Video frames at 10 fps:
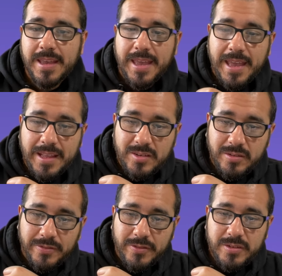And
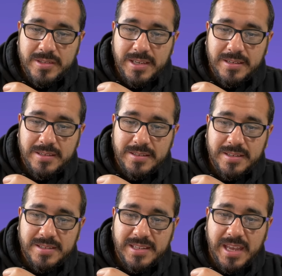so our first sentence
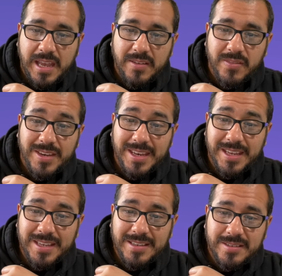says Kevin
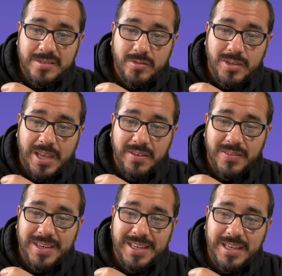is, so
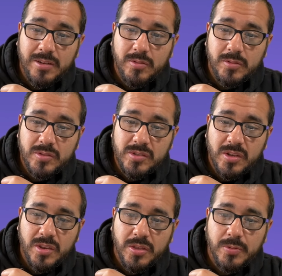Kevin equals
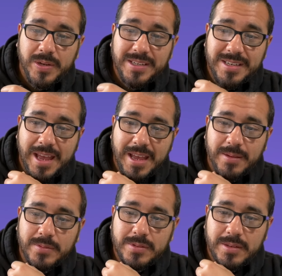three
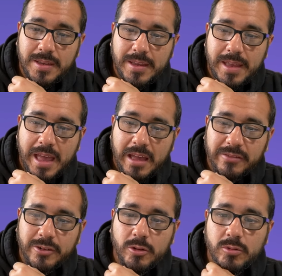times
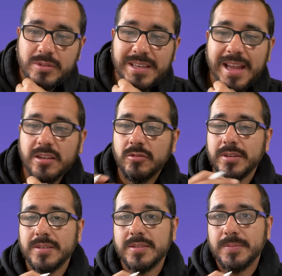however old Daniel
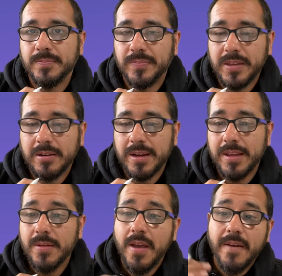is, all
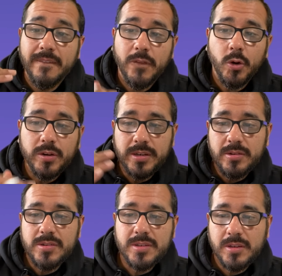right? Four
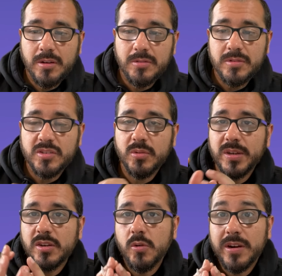years ago, so
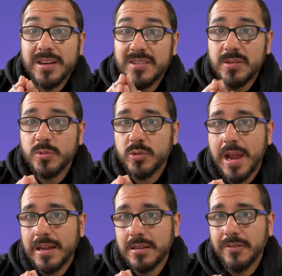we know we're gonna
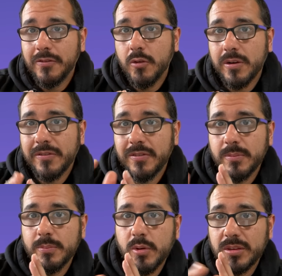subtract the four
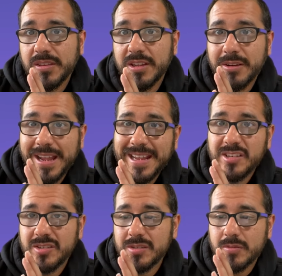from both of their
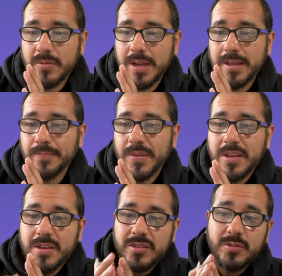ages, right?
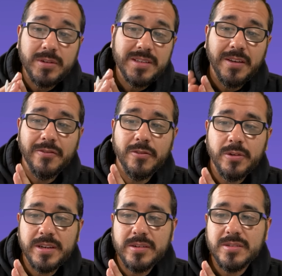So we're gonna say
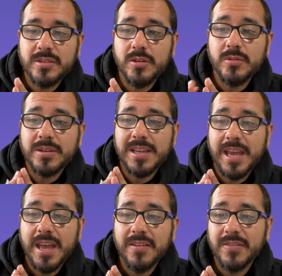four years ago,
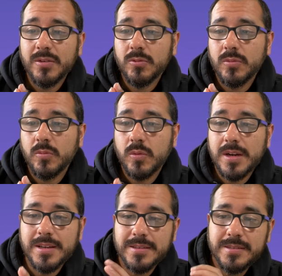Kevin
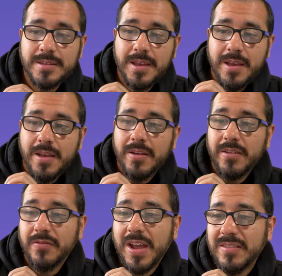was
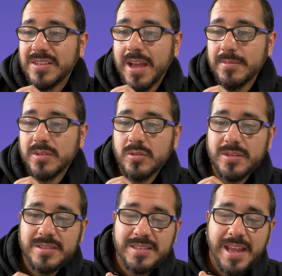five times older
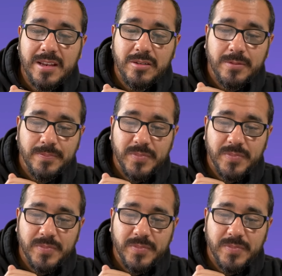old as Daniel.